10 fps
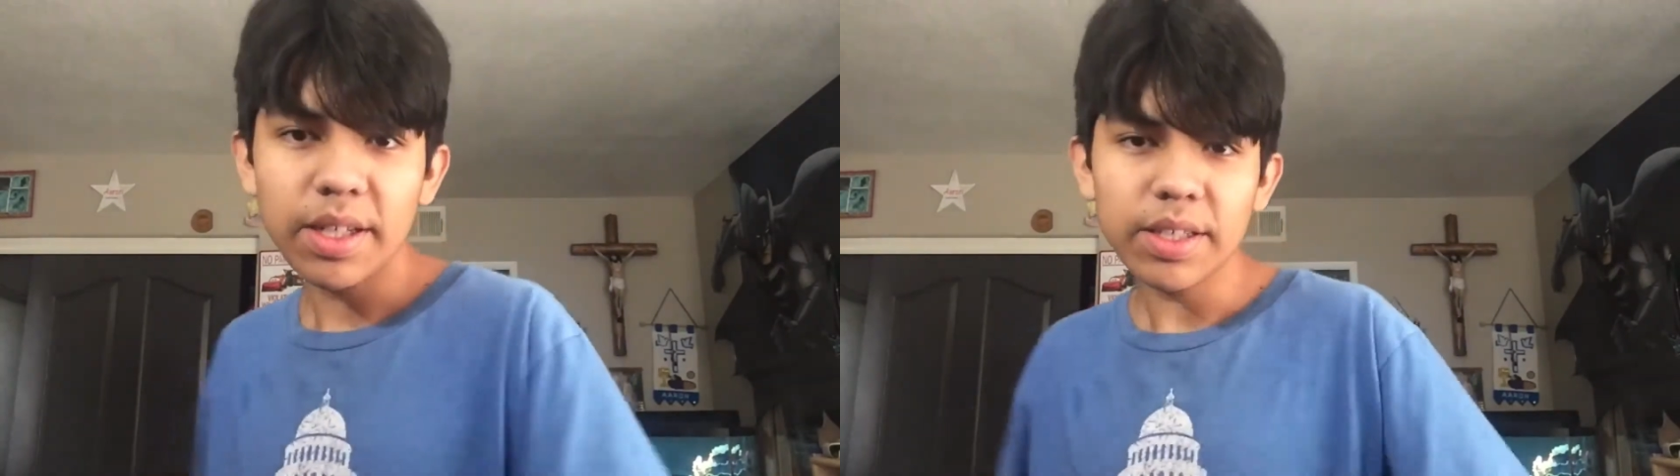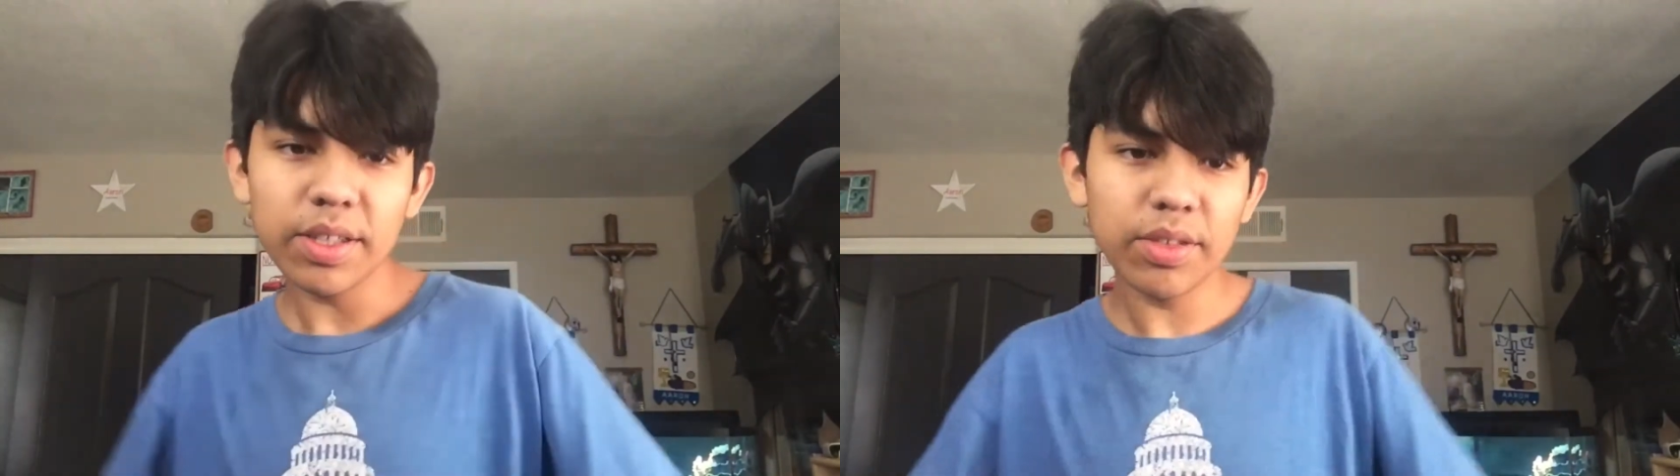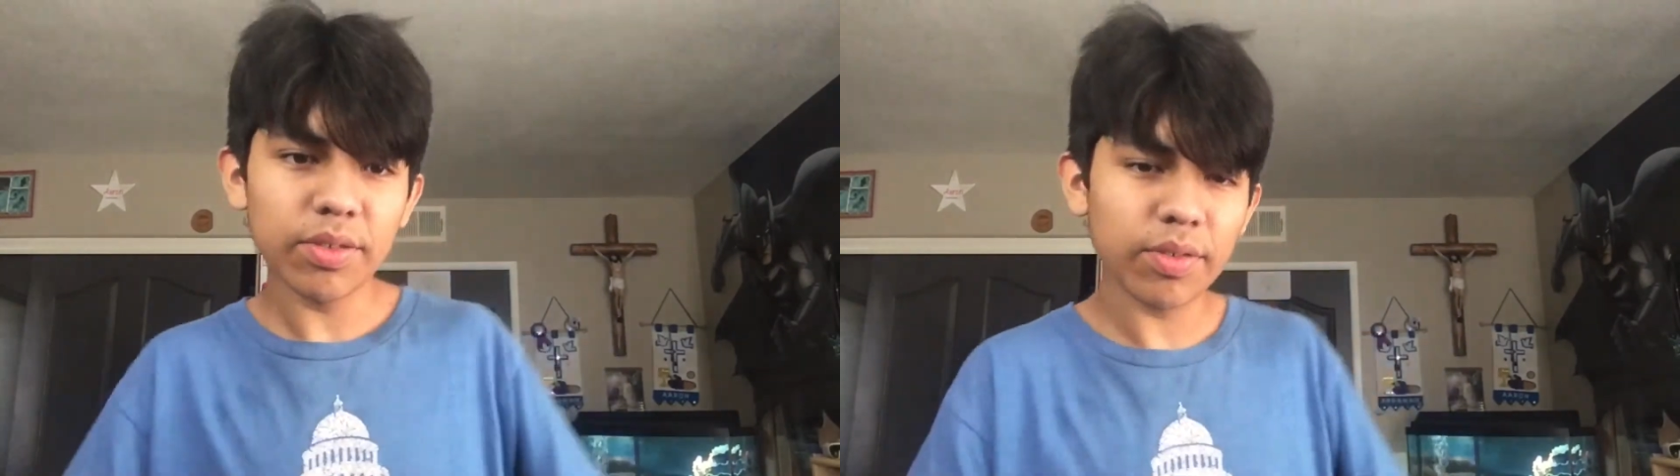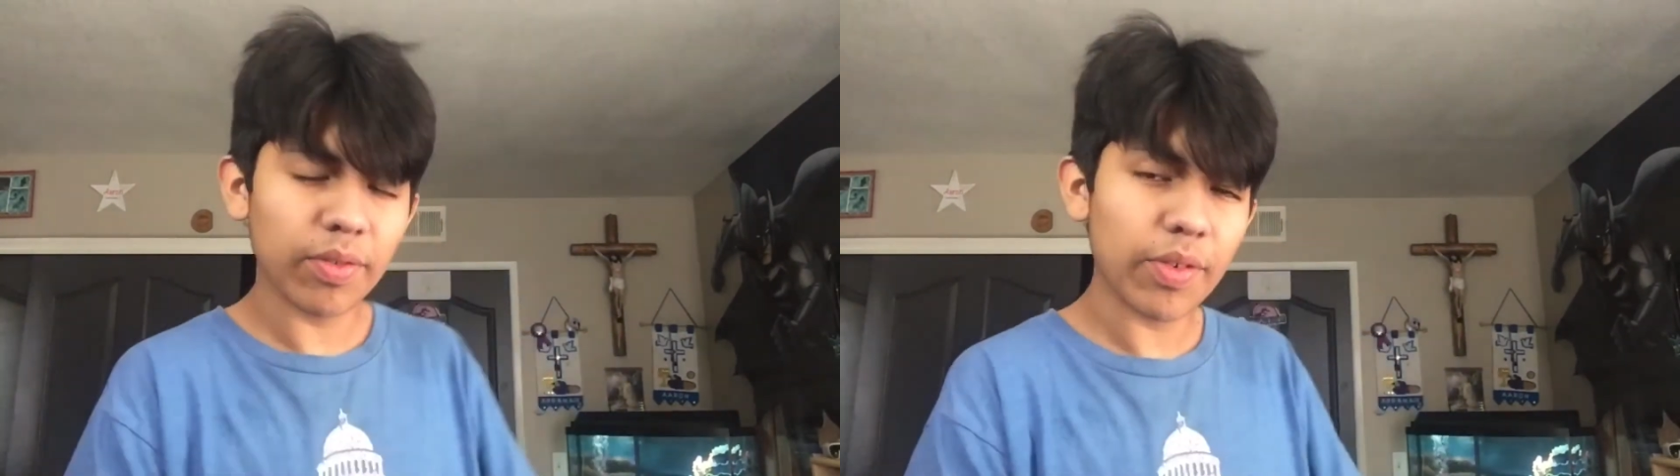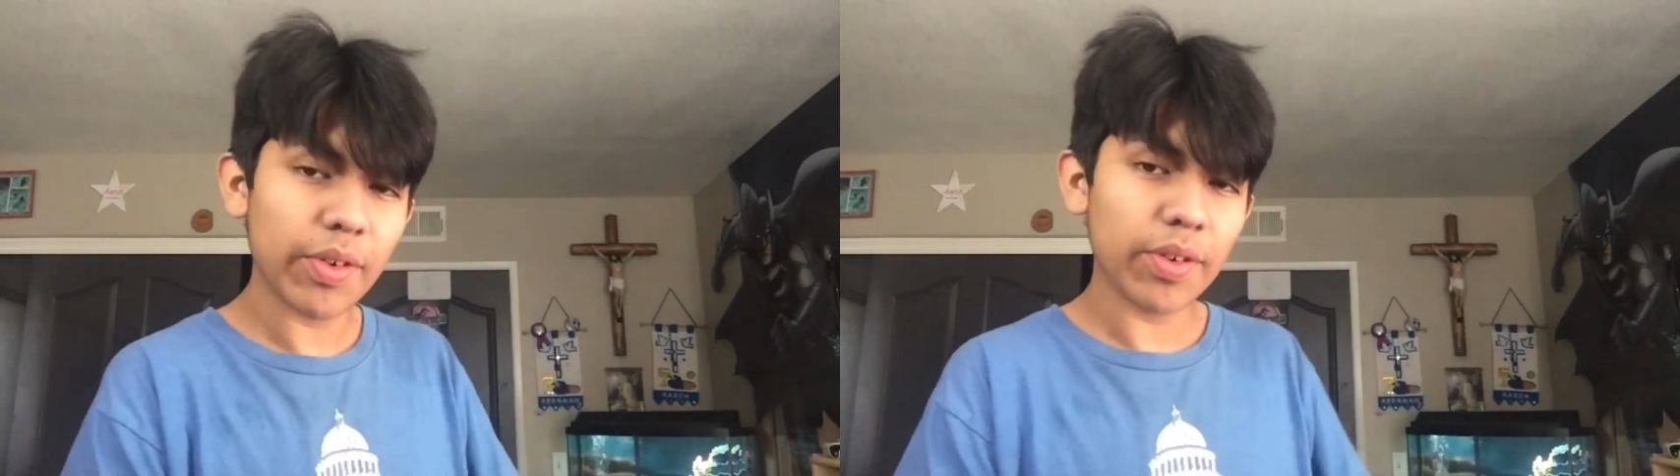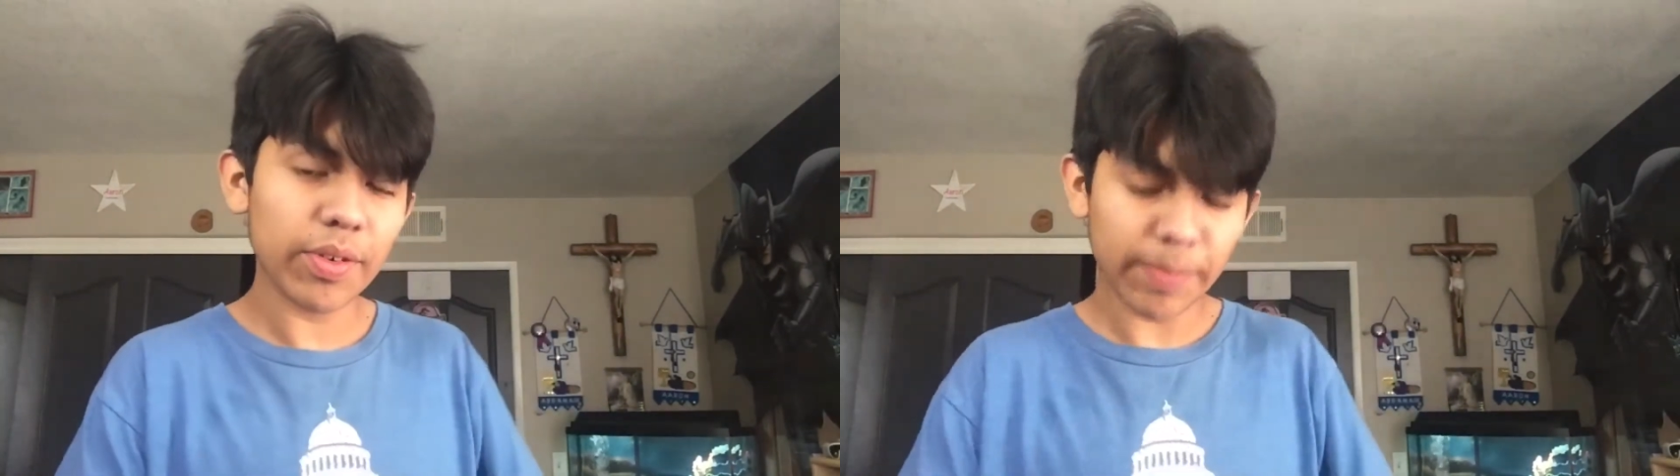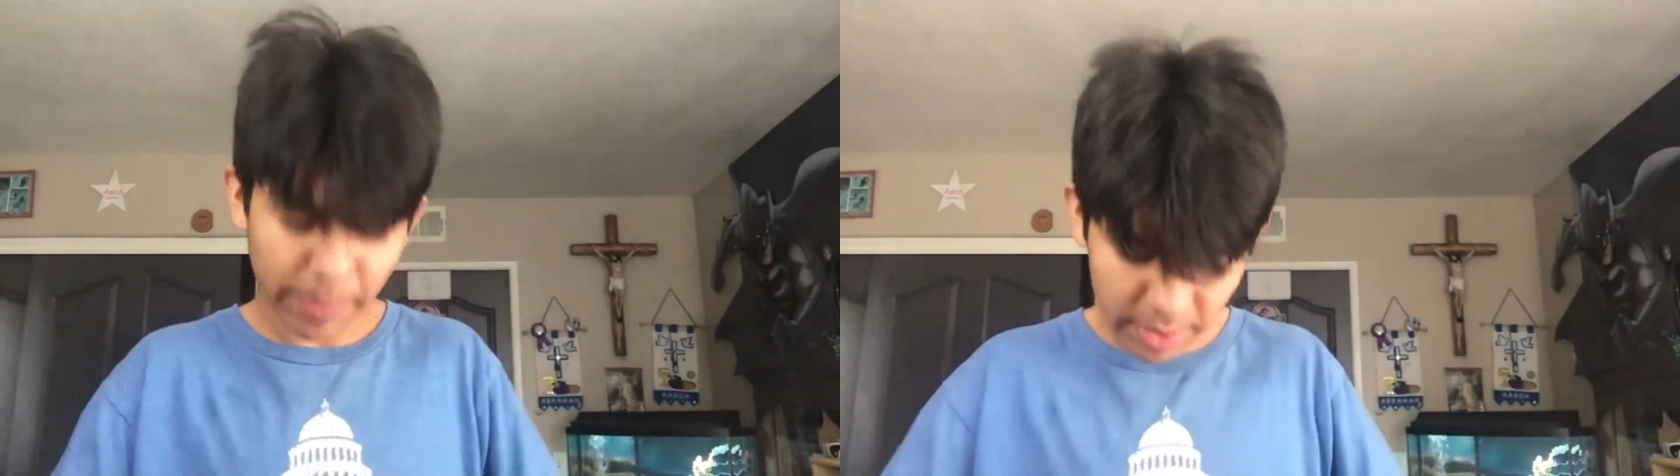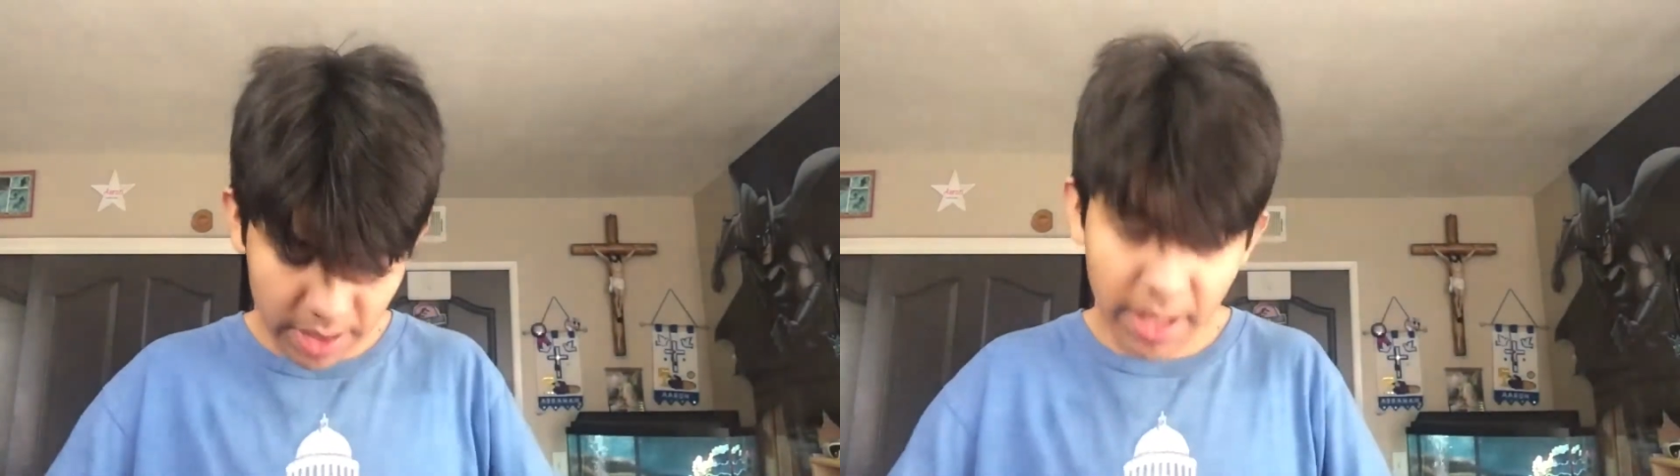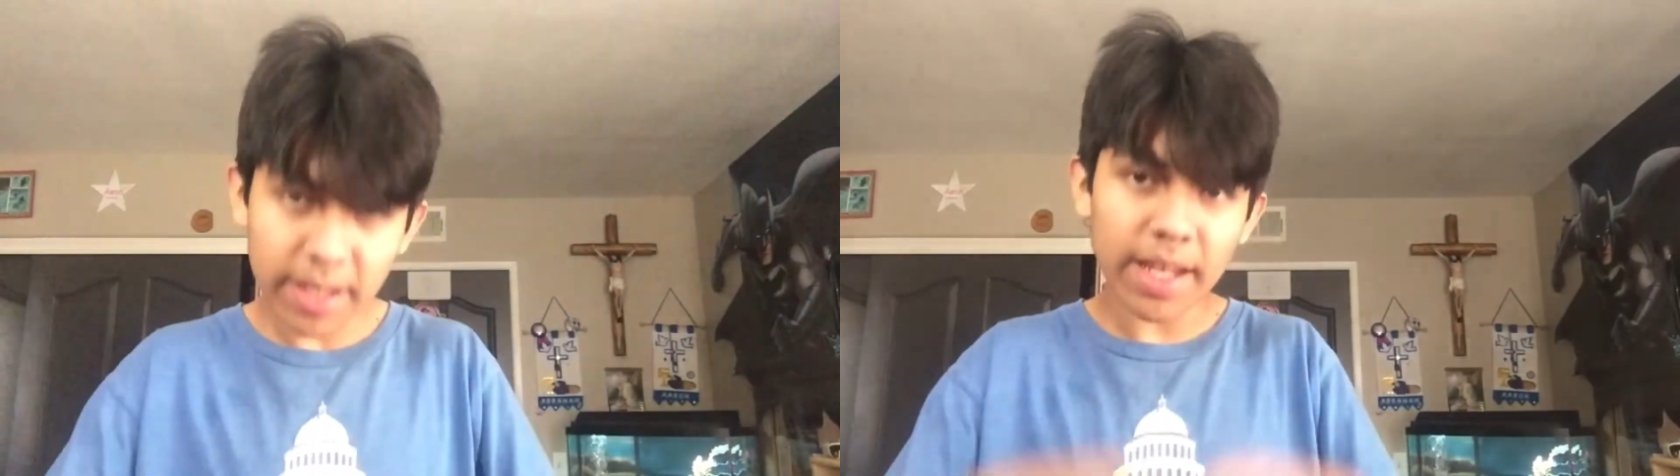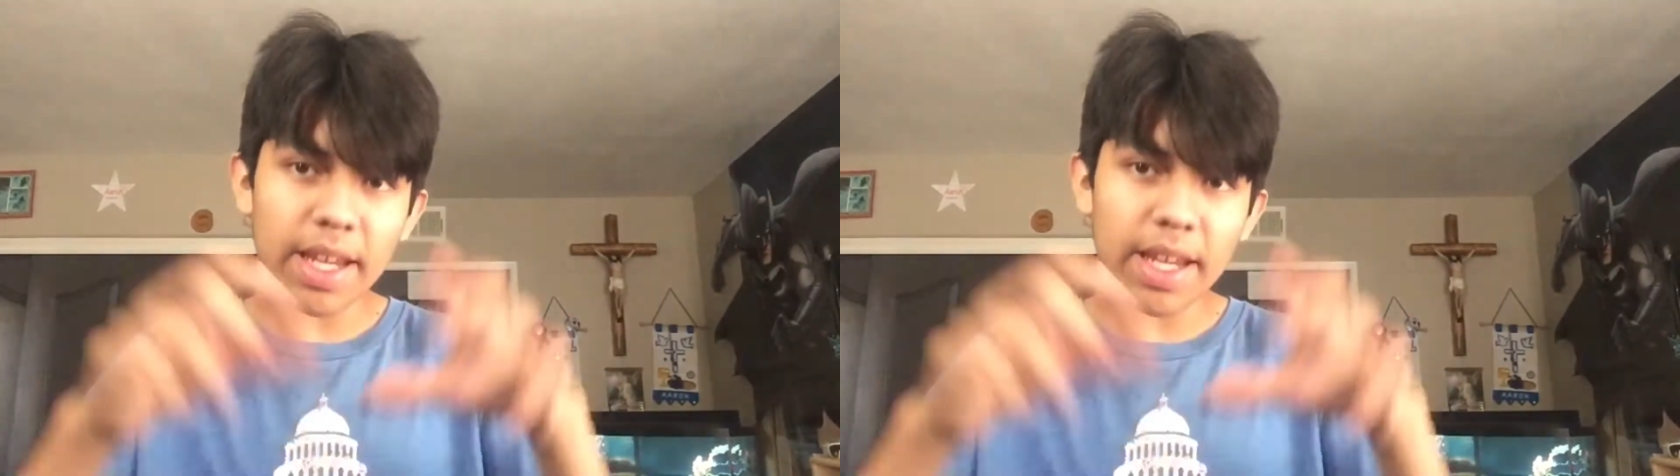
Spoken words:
they